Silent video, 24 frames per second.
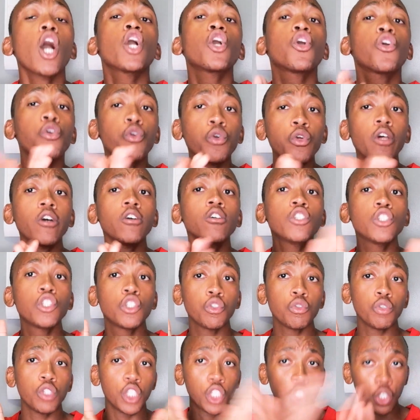kudos
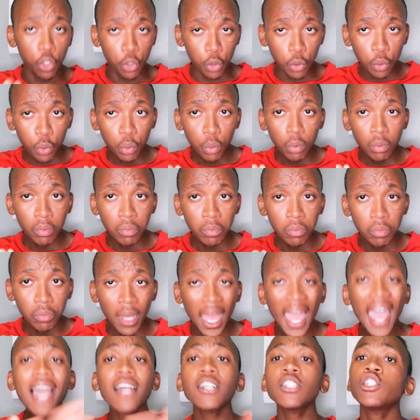to you.
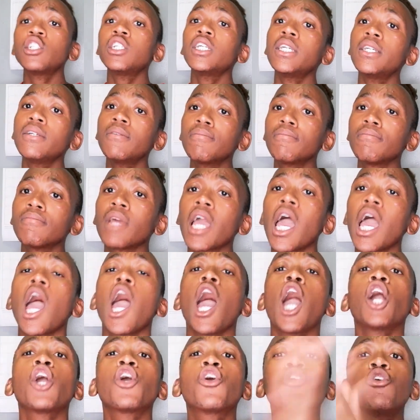Actually,
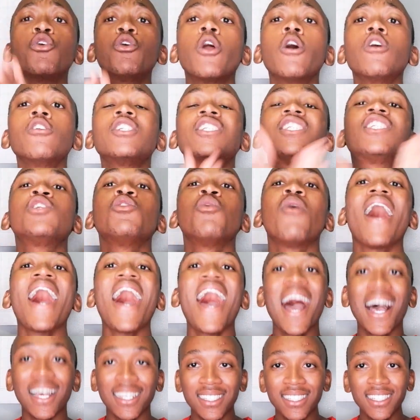kudos to
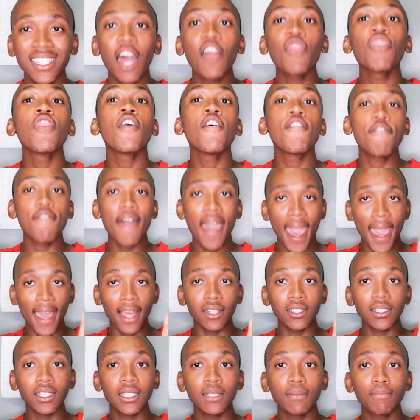us, the
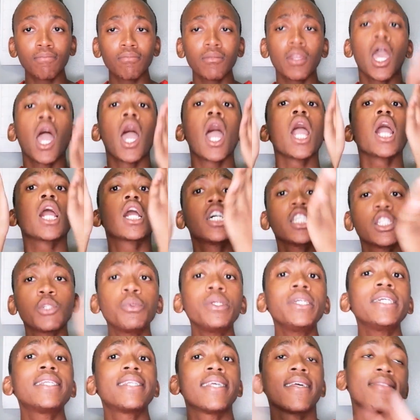fans, because
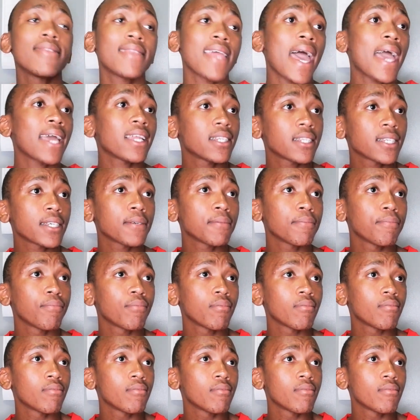we did that.
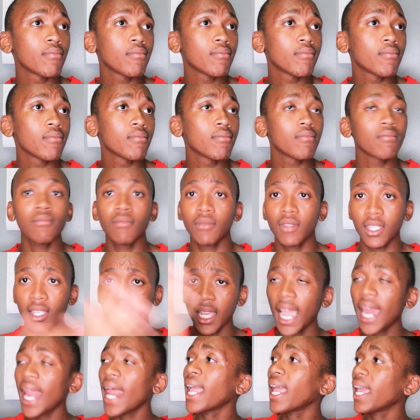
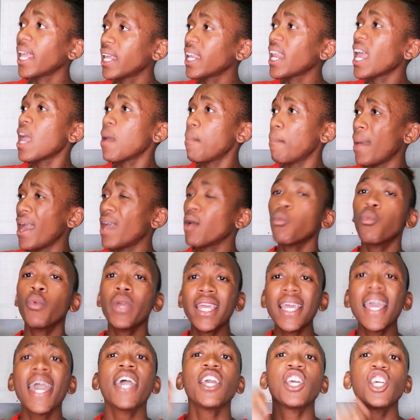Can I get an amen?
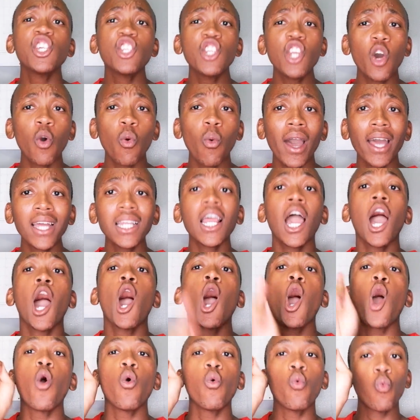You know what?
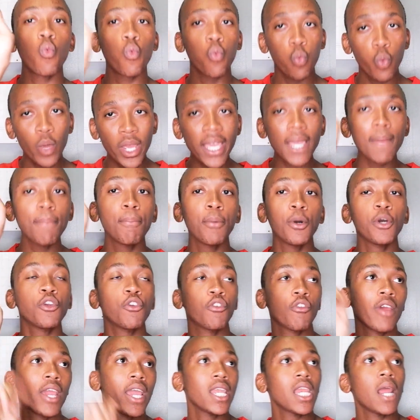We put
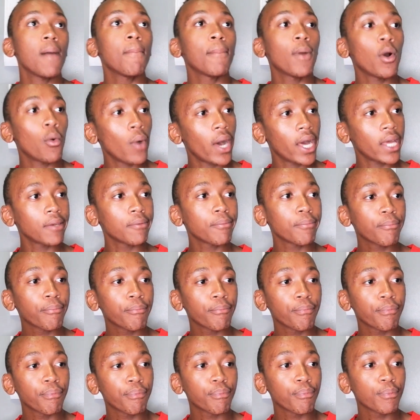Red number 1.
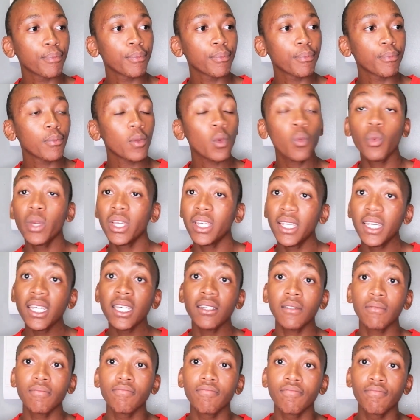We
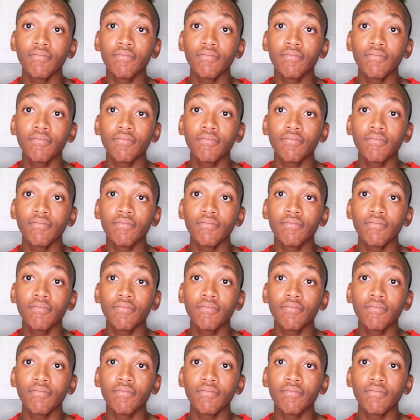did.